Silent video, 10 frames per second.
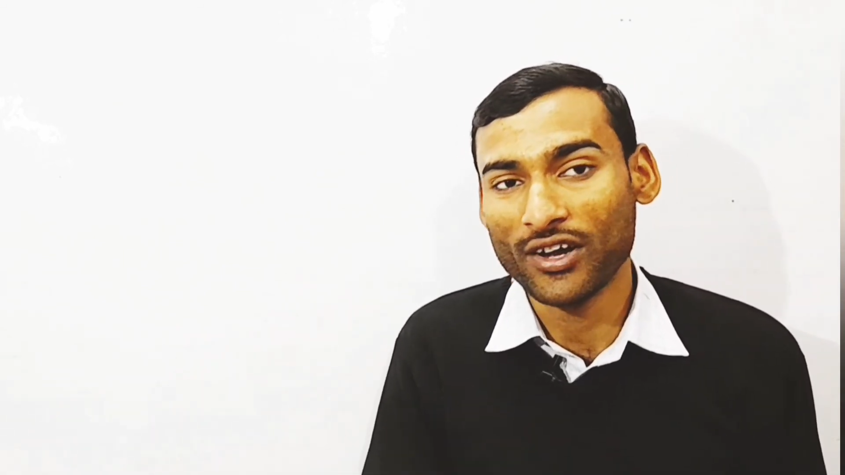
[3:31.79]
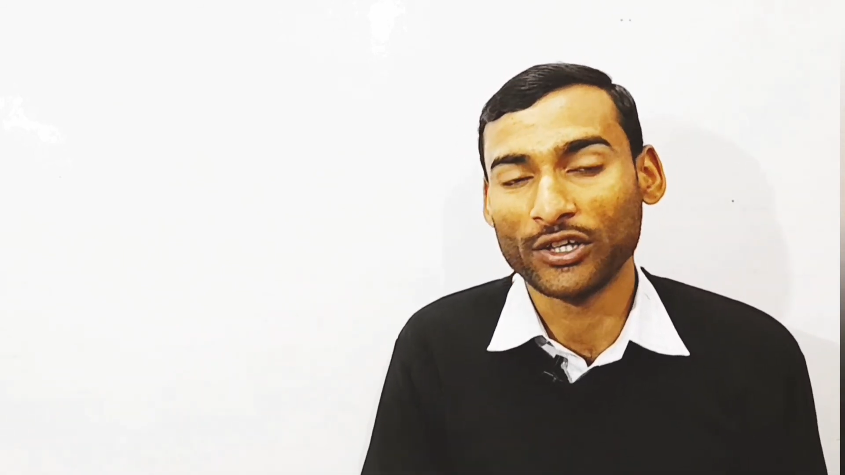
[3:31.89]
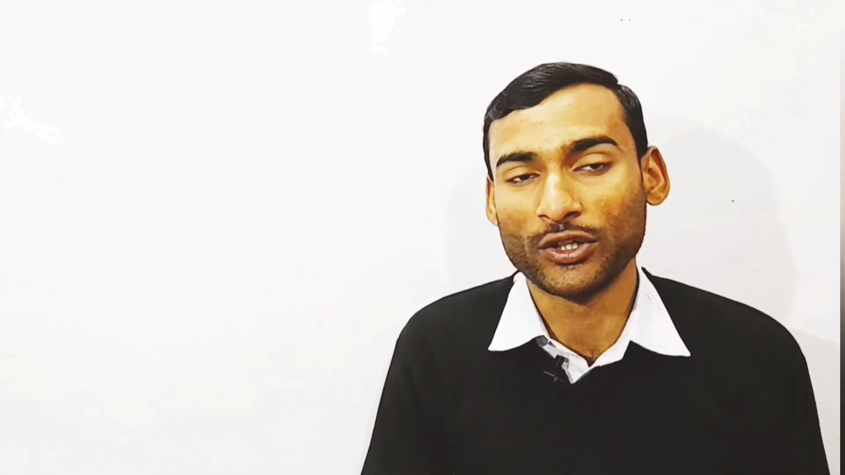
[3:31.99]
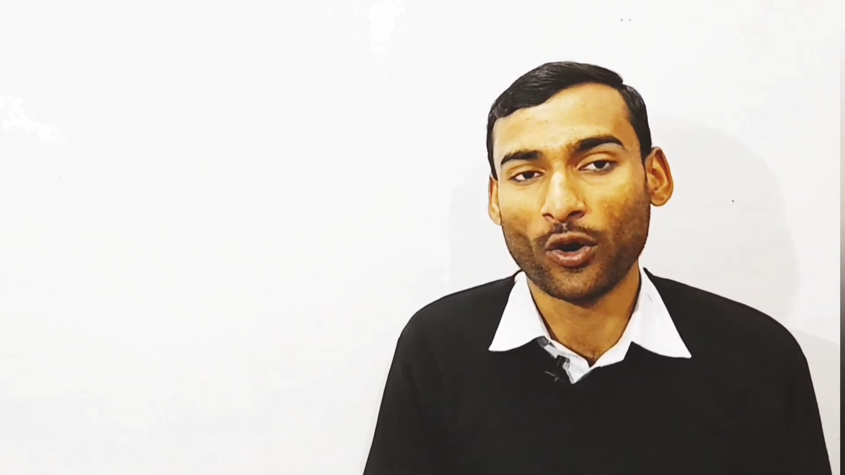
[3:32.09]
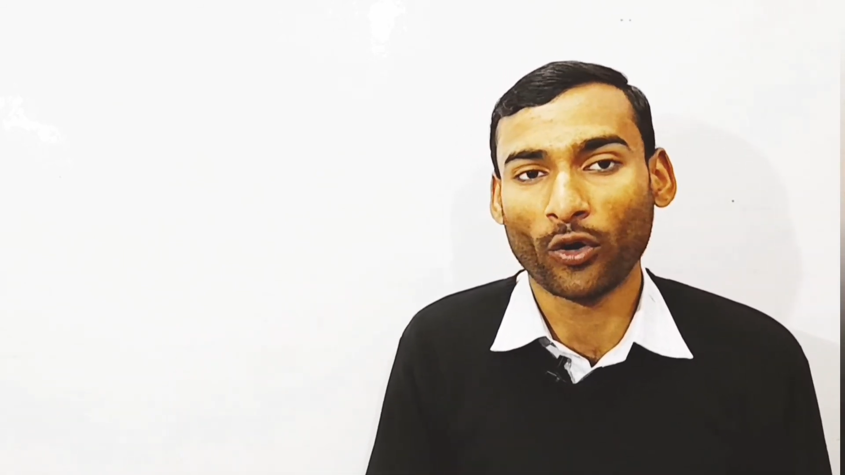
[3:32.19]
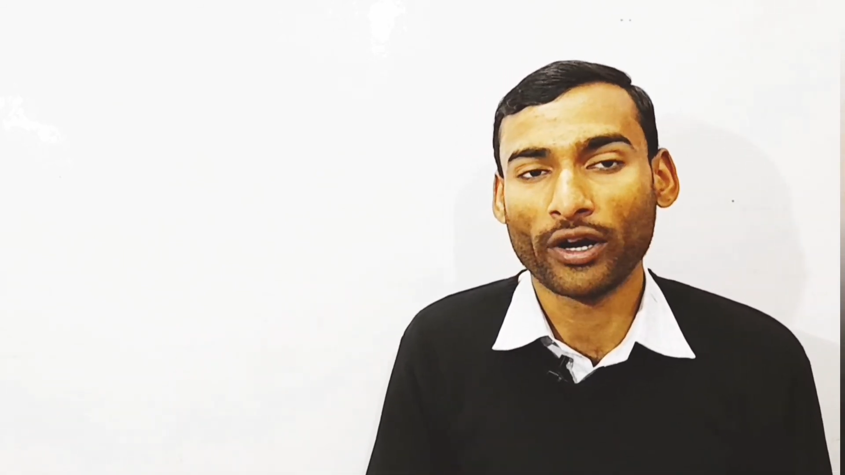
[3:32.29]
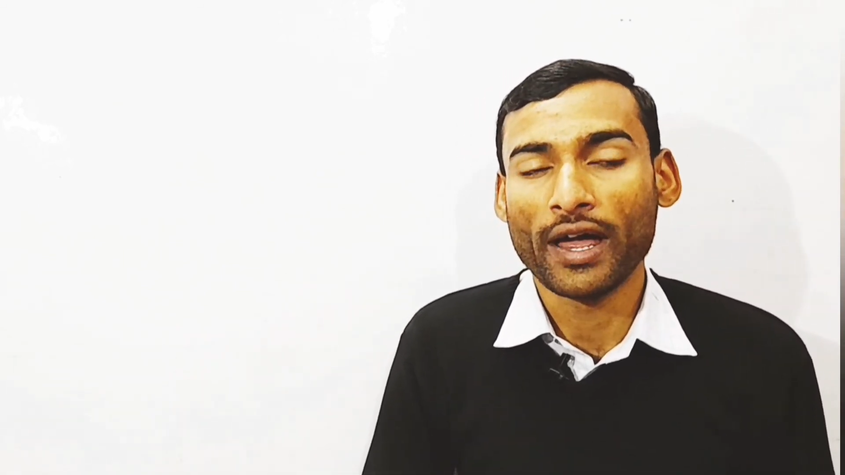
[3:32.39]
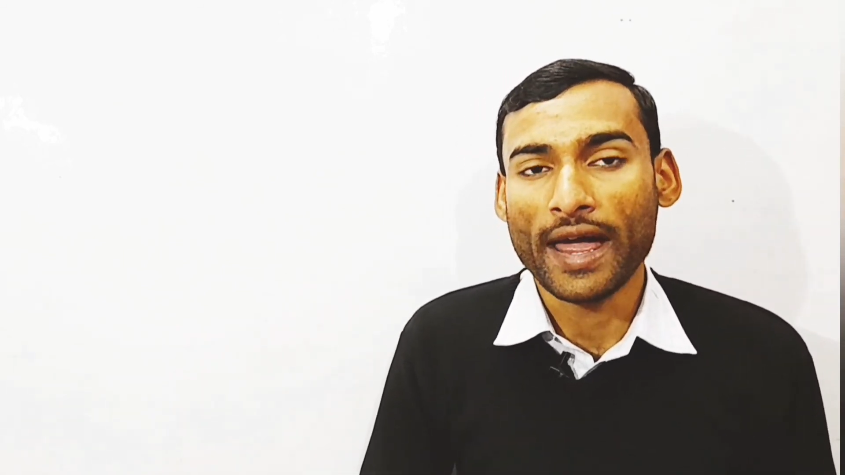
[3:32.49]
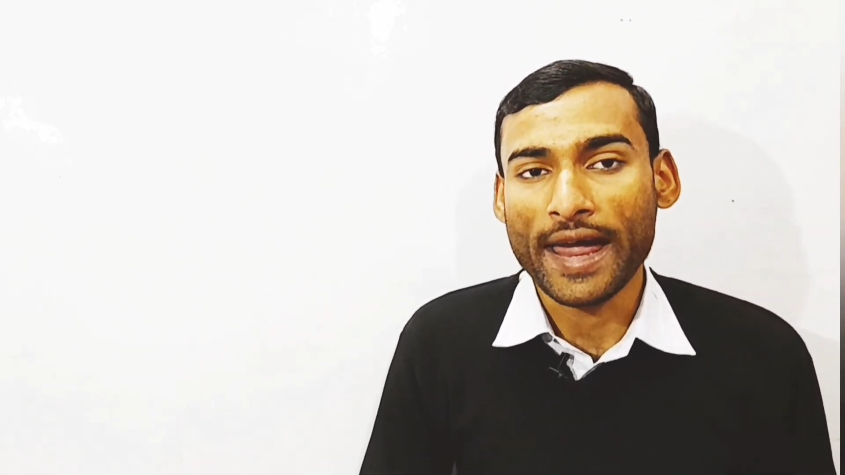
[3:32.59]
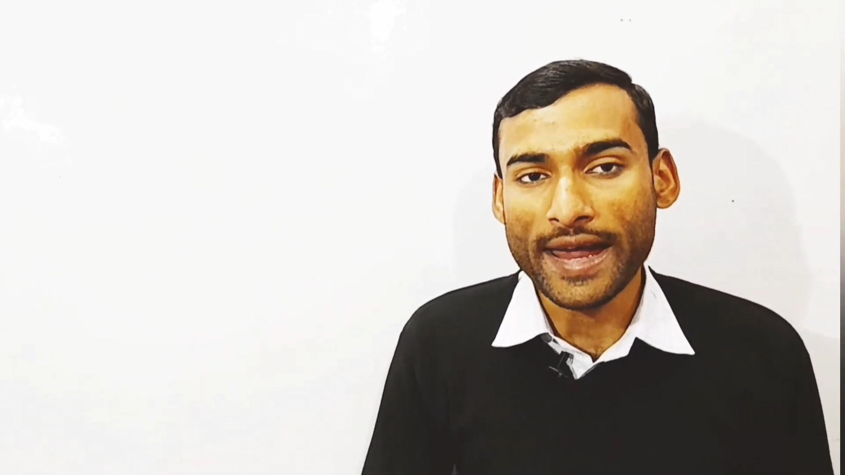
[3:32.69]
your
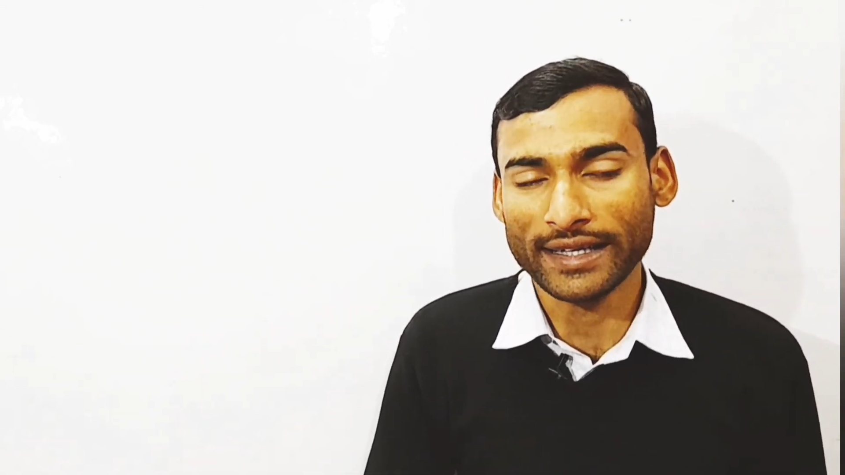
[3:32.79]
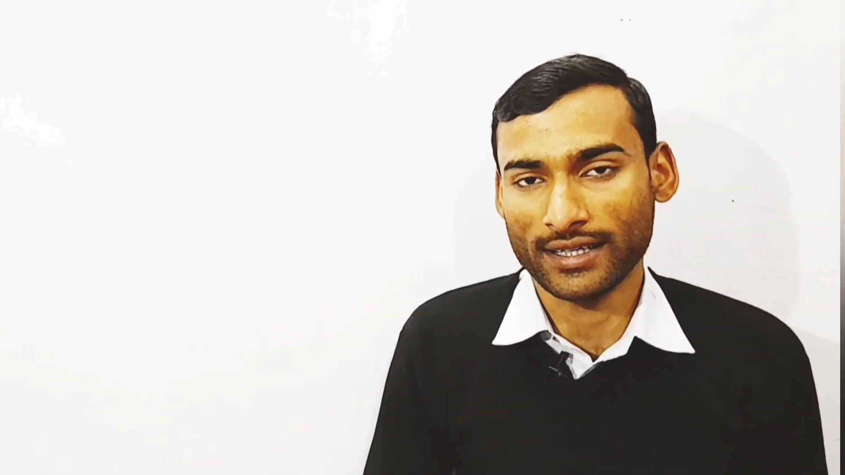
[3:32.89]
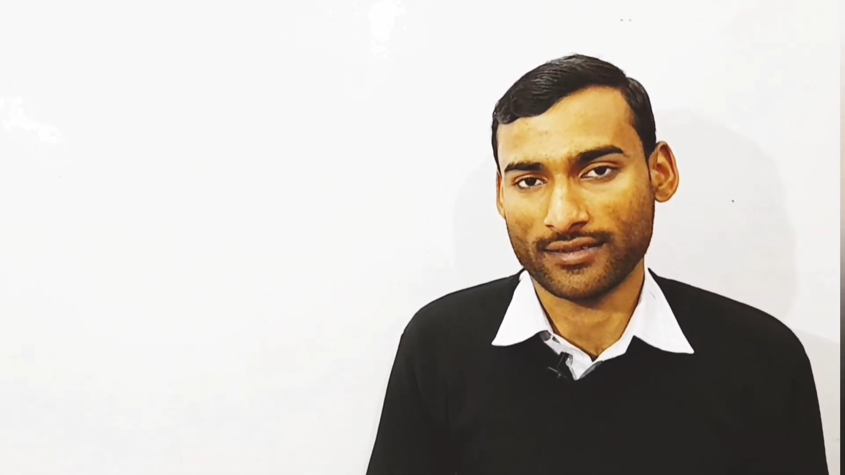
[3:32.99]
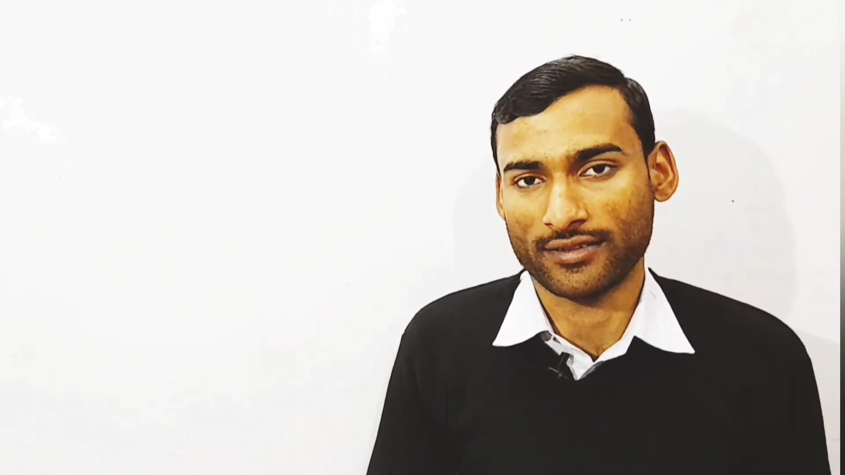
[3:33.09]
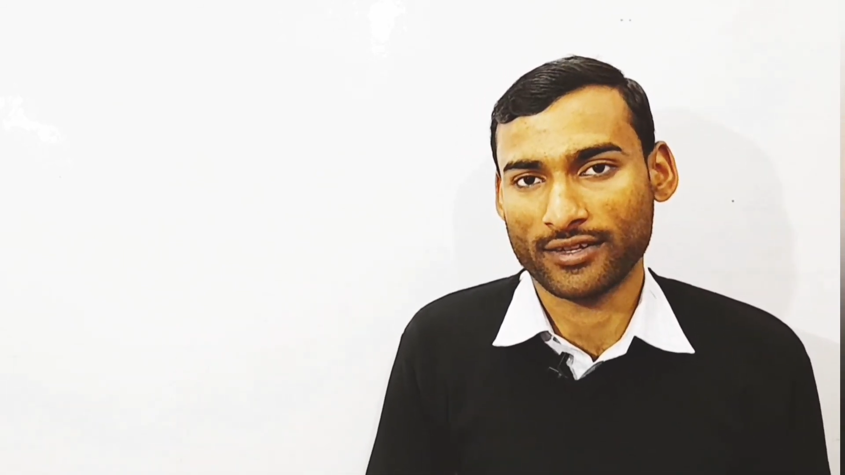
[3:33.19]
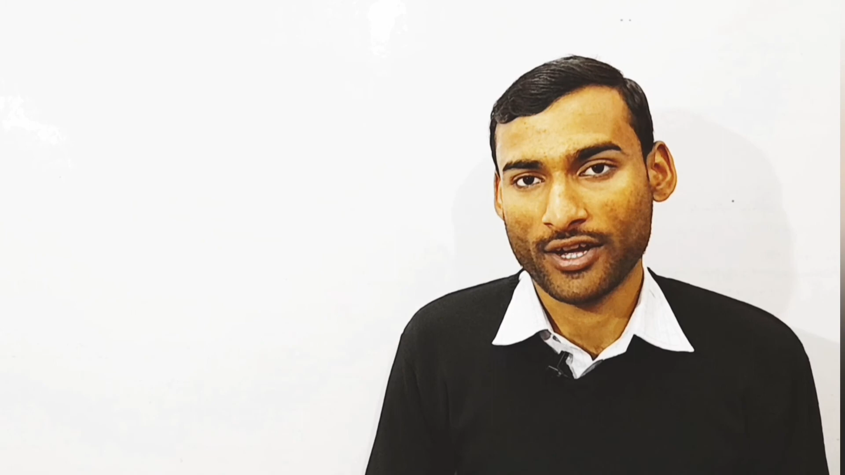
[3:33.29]
English.